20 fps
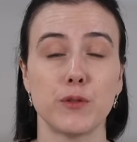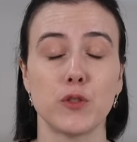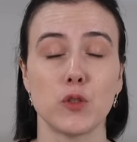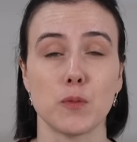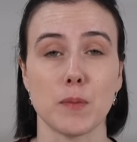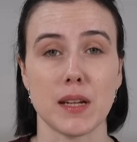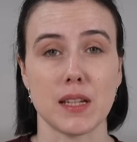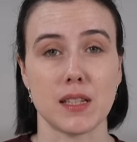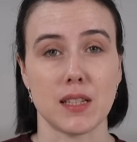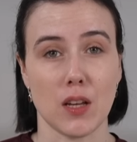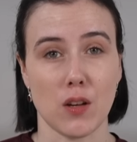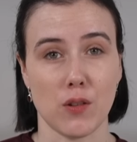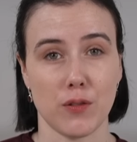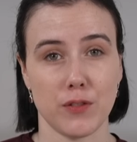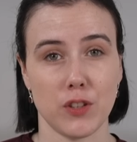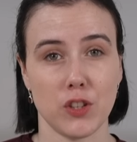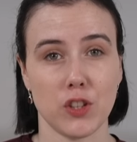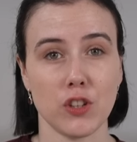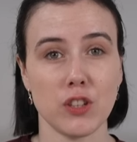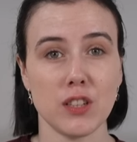for
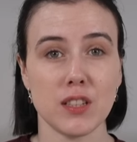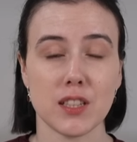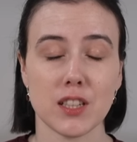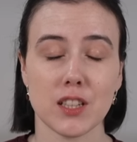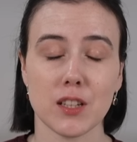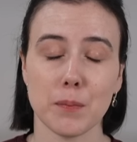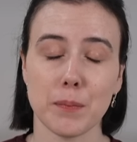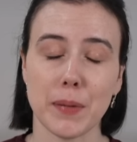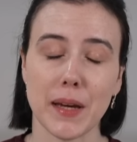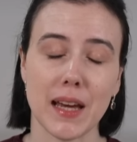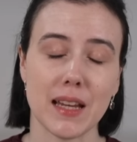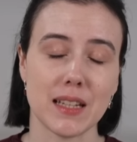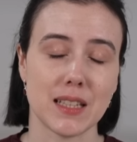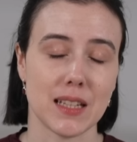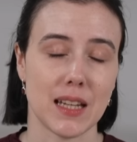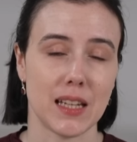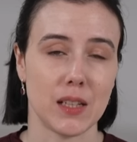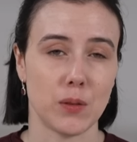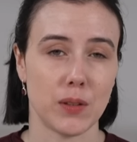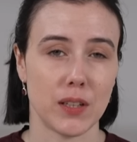myself? You don't need to compare it
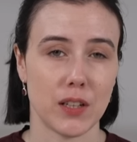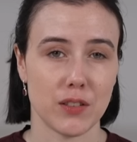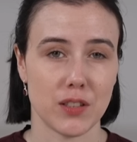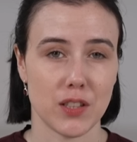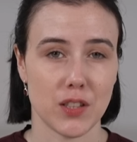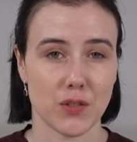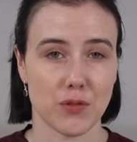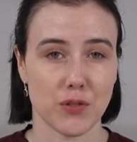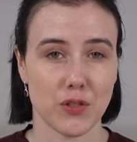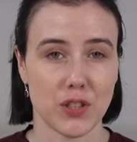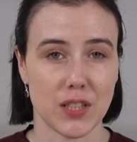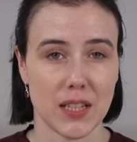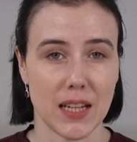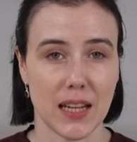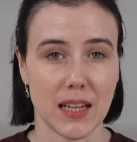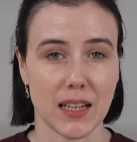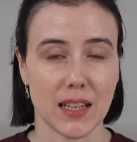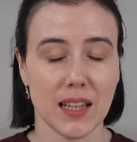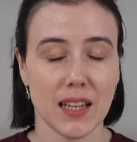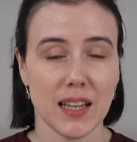to anyone else's
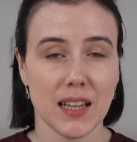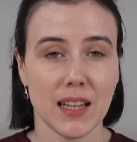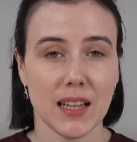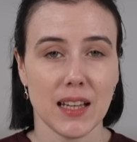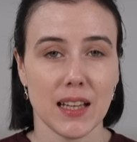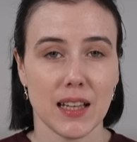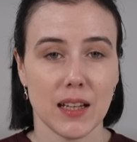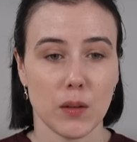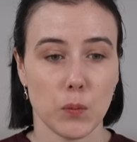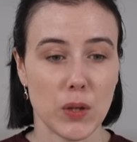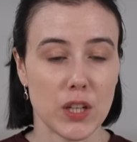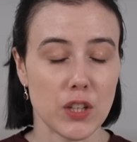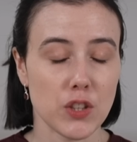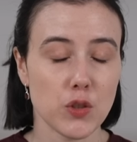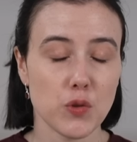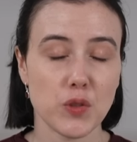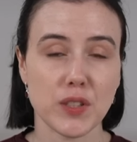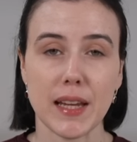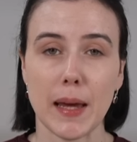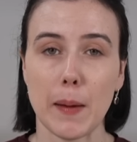routine. We can
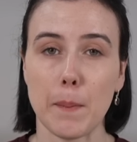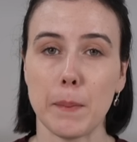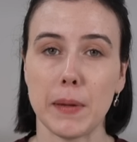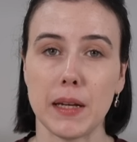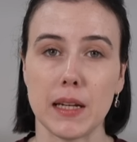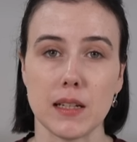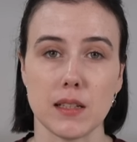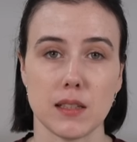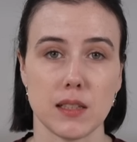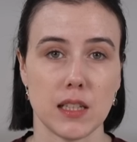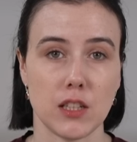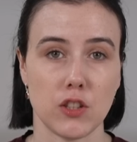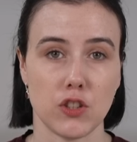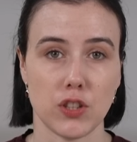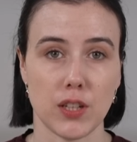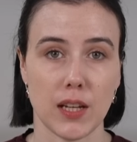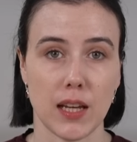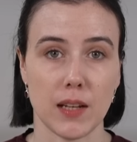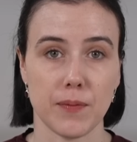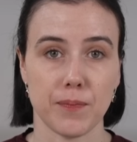do 10 minutes
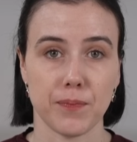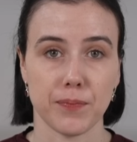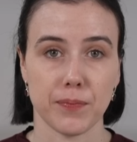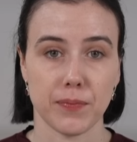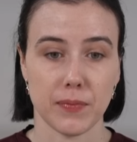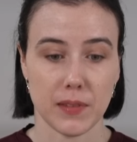each day,